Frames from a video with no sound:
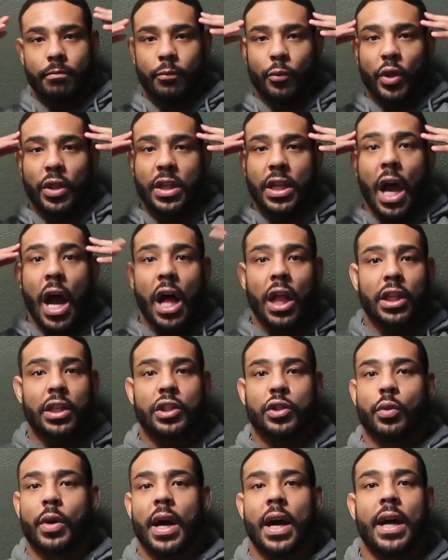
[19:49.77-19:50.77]
with
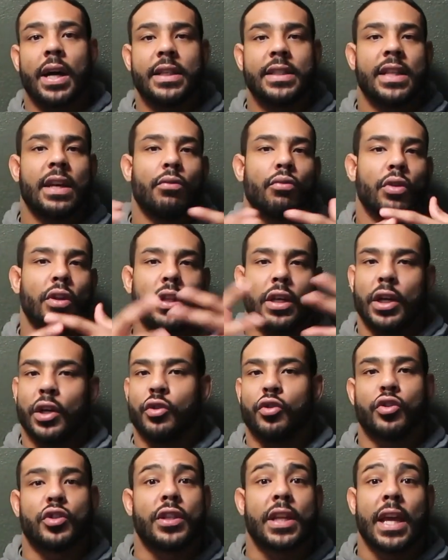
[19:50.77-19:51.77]
knowledge wise that really
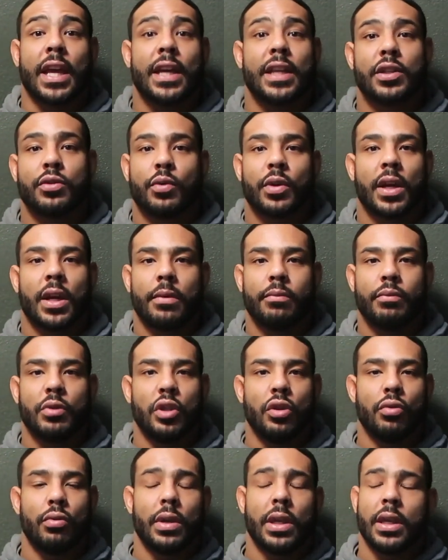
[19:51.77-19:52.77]
understands what I'm
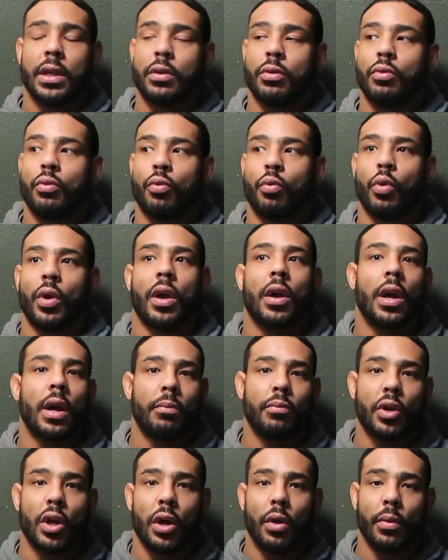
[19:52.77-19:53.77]
doing, where
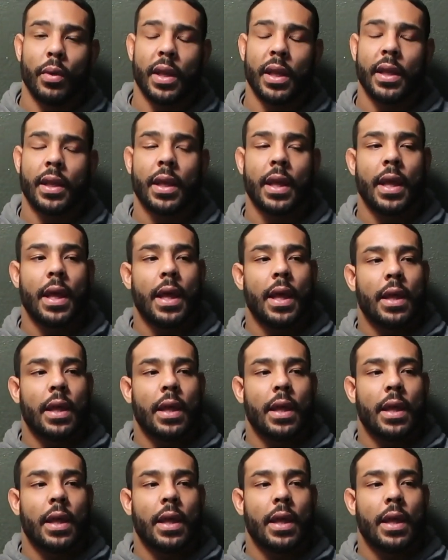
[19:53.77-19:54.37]
I'm going.